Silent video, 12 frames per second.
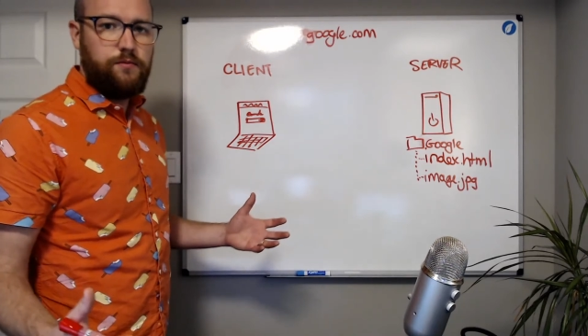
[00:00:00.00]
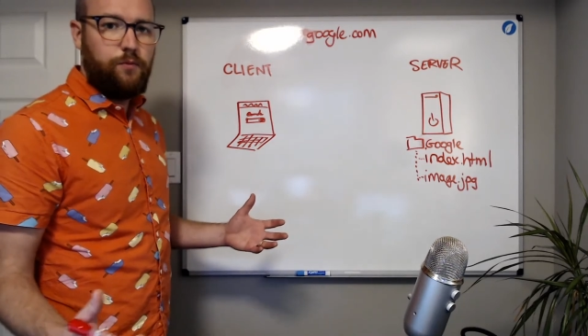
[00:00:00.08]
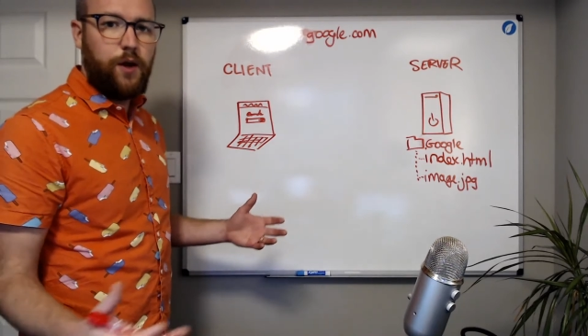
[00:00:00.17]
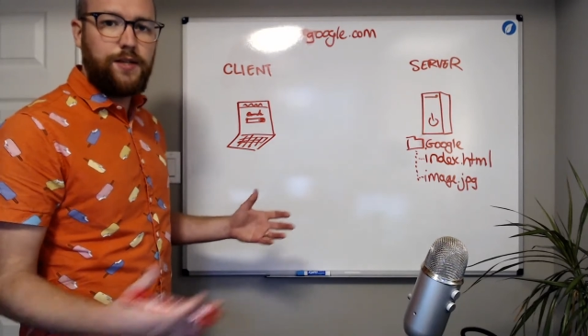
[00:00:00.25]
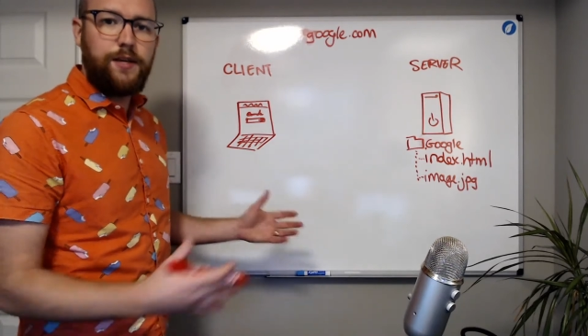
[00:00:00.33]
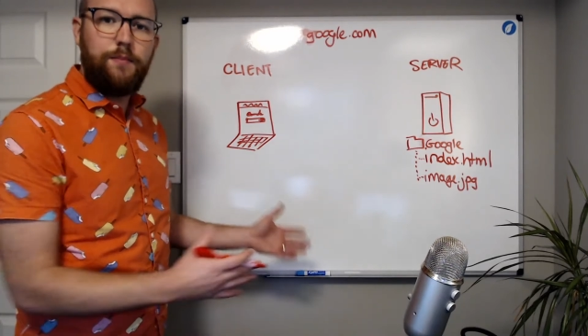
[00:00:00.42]

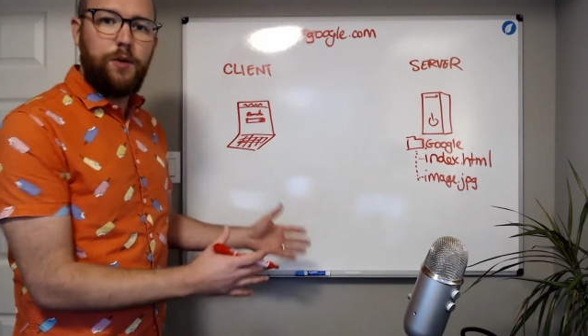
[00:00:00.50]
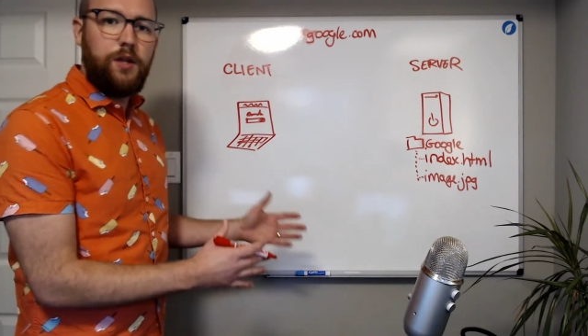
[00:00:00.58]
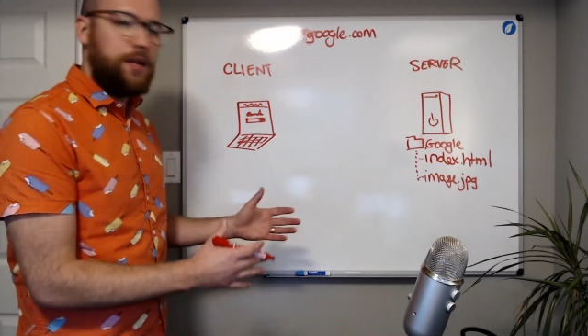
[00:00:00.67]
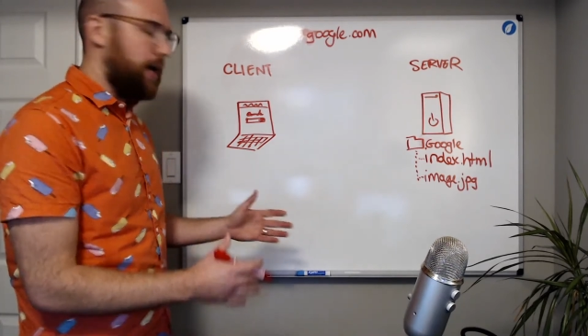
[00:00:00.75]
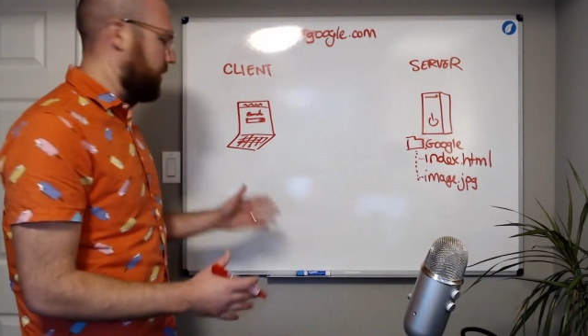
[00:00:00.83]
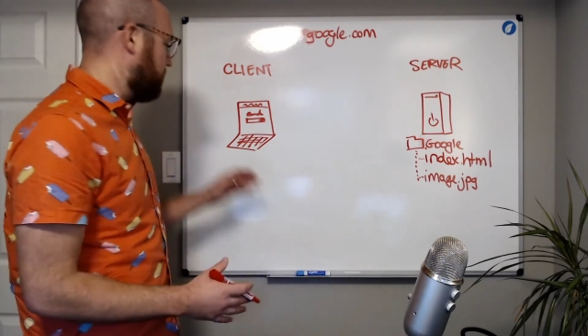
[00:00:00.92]
When I type in
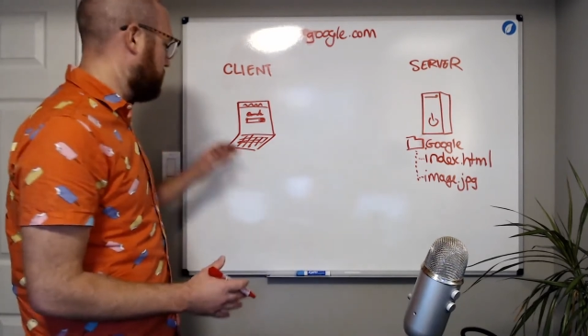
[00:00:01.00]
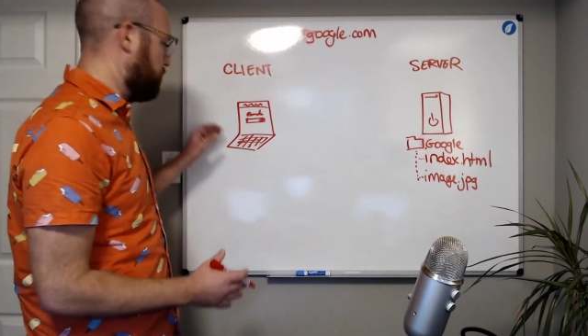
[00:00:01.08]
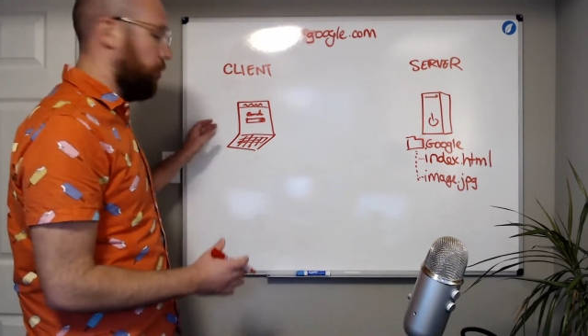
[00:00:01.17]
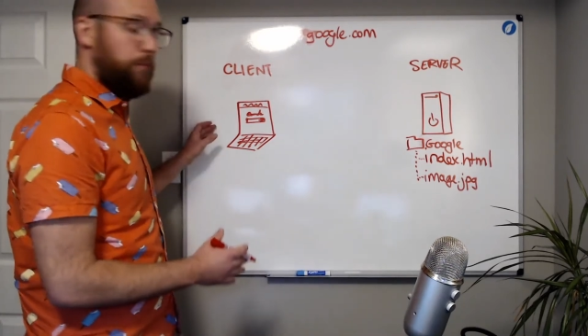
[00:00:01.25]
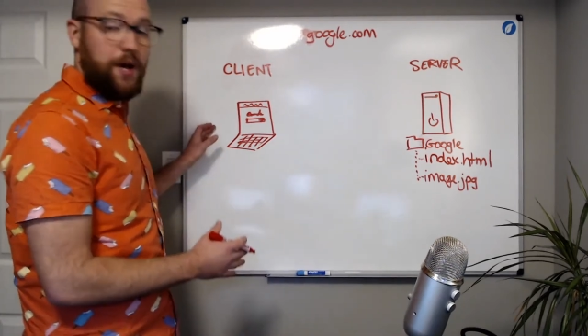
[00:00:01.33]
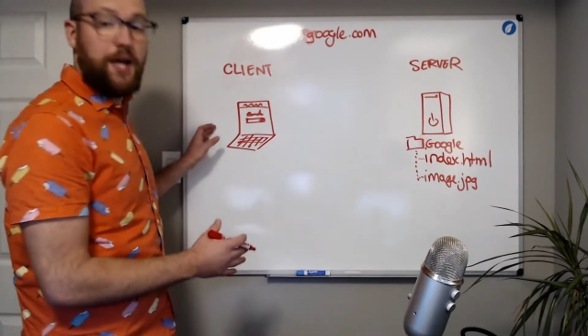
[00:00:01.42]
that
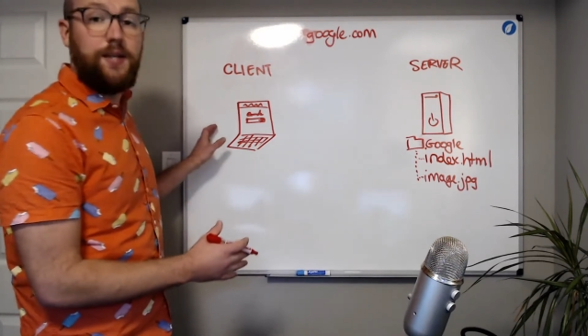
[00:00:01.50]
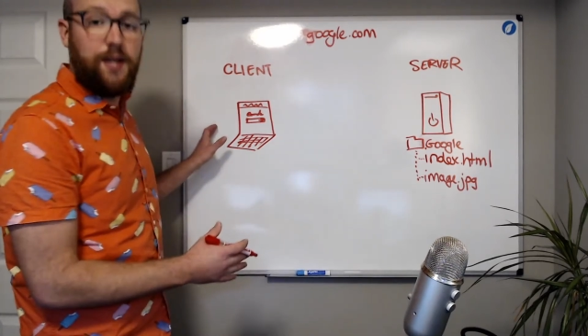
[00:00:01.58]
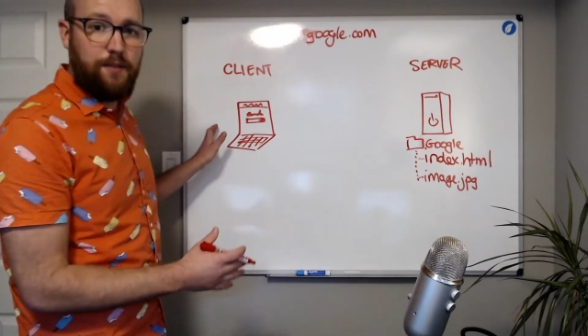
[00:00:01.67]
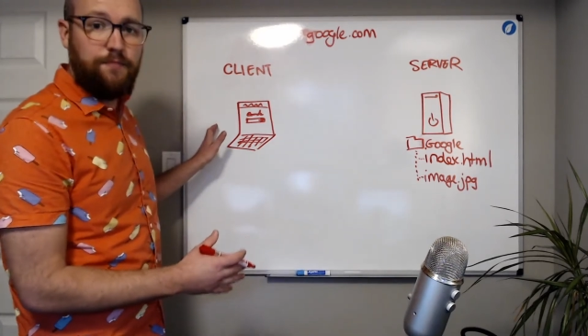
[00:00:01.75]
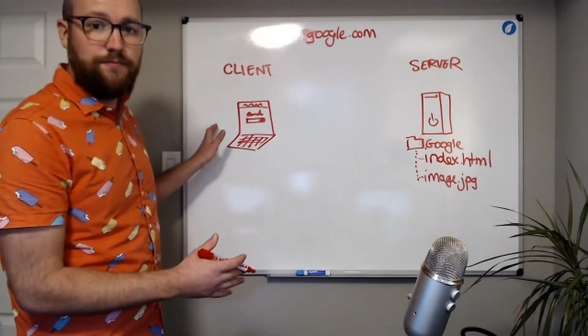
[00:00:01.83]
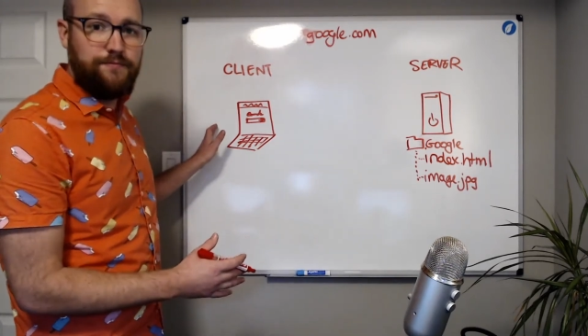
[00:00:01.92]
domain
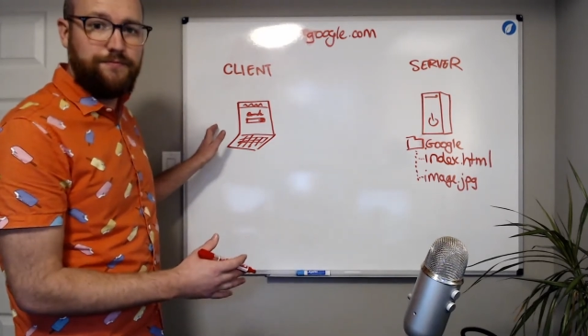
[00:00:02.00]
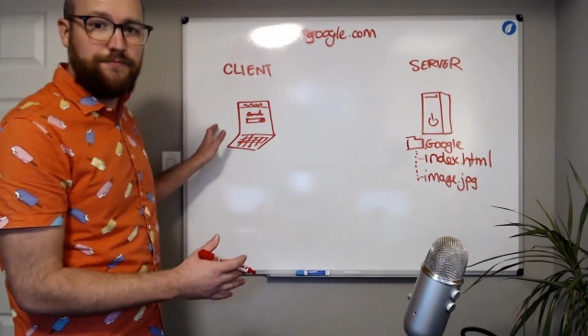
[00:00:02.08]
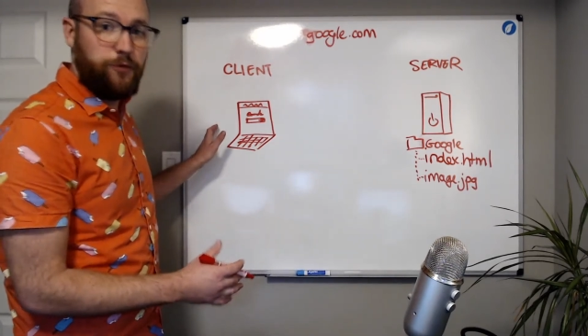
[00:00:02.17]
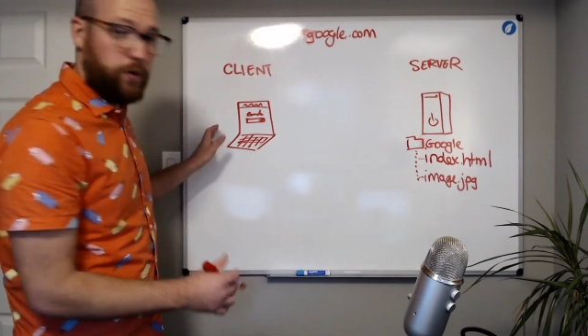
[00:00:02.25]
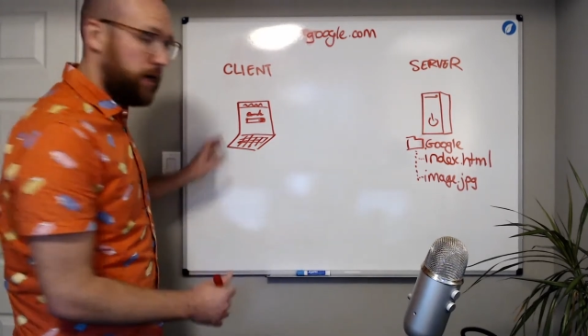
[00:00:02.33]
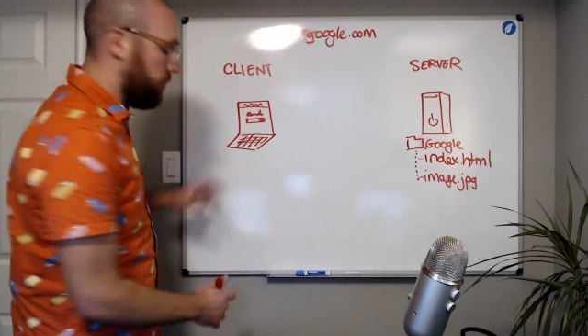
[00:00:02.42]
name,
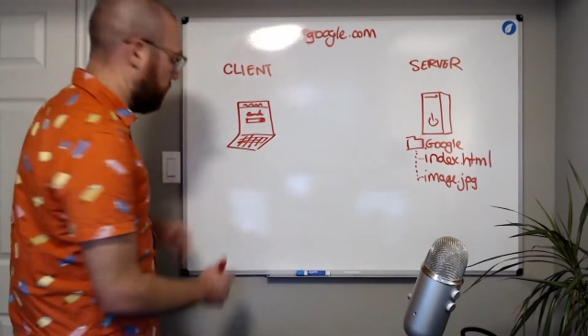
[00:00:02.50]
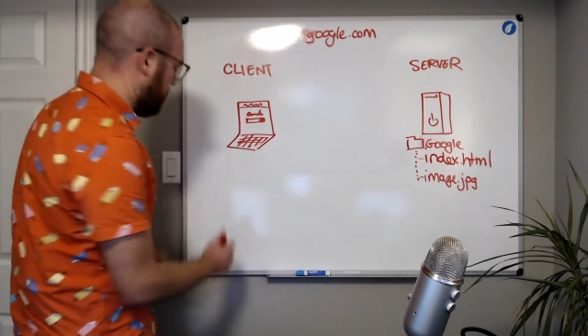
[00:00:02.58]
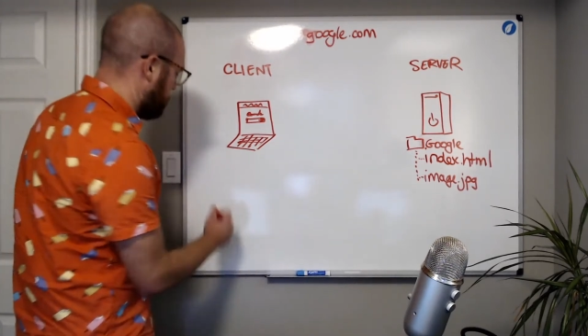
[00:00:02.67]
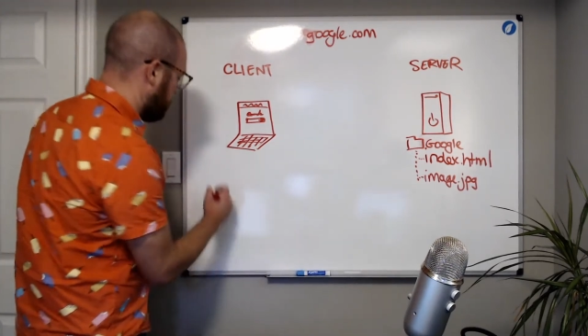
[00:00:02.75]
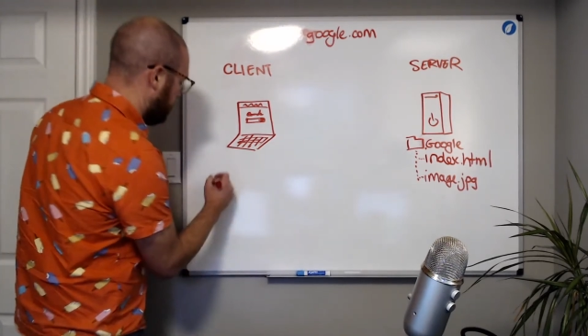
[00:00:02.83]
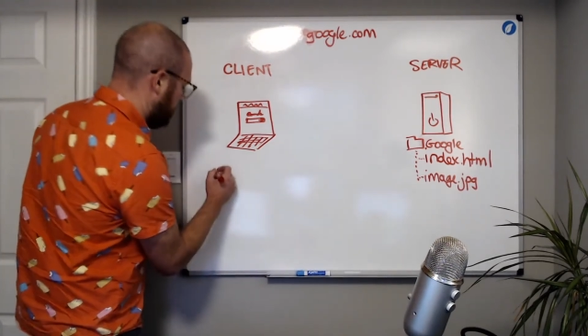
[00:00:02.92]
right? When I
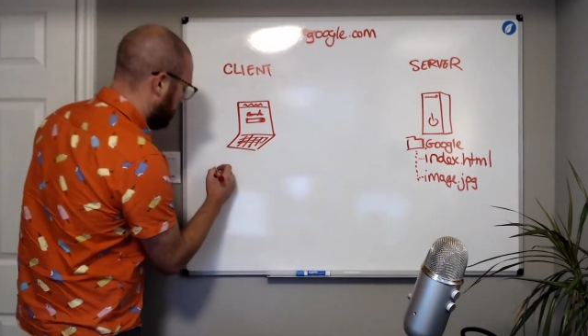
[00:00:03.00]
type in the